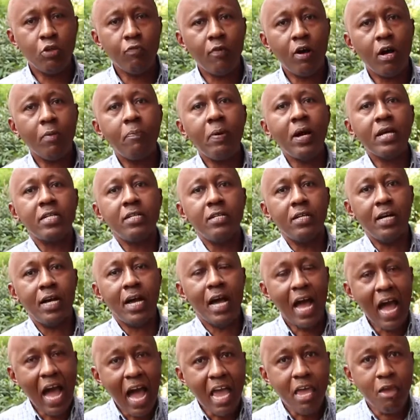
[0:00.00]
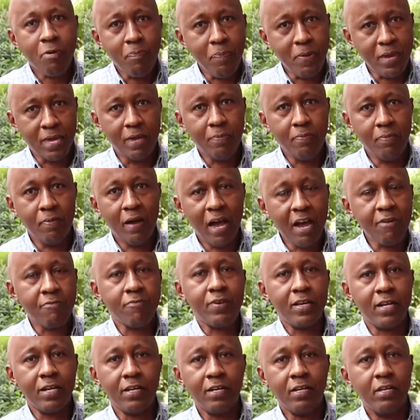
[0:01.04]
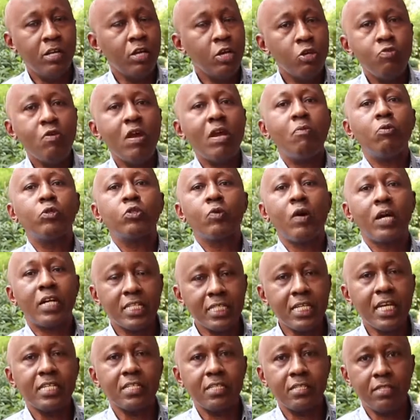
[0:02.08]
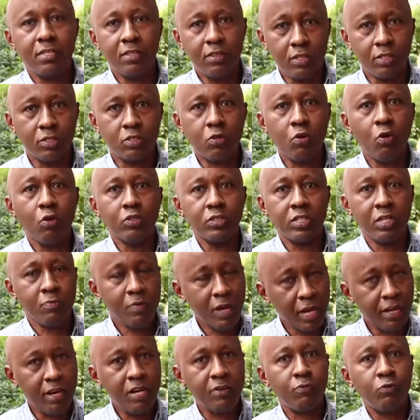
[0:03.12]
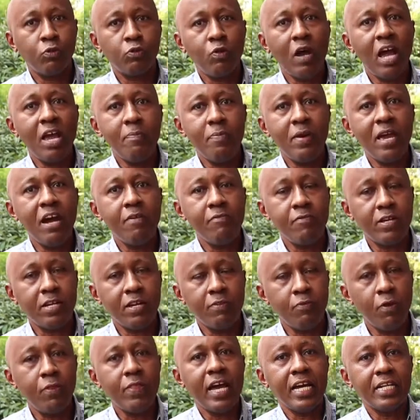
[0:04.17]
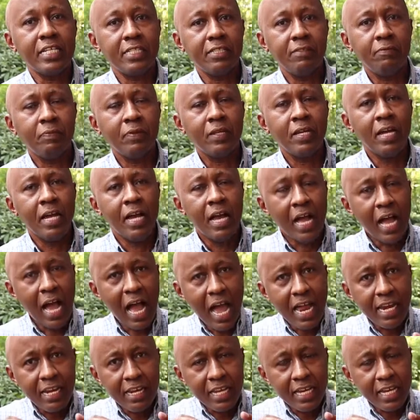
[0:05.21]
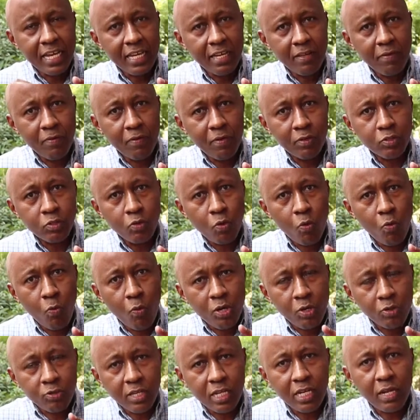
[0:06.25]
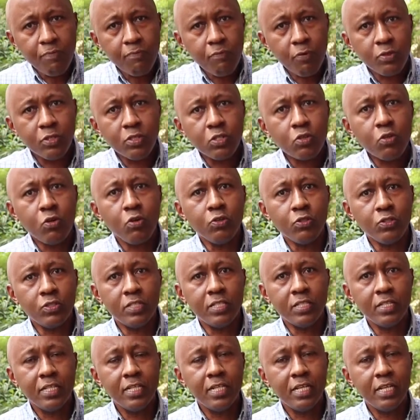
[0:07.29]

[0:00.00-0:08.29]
of our partner, iPay Africa, you're able to access this course. And we are grateful to iPay Africa for that. And so when you sign up for this course,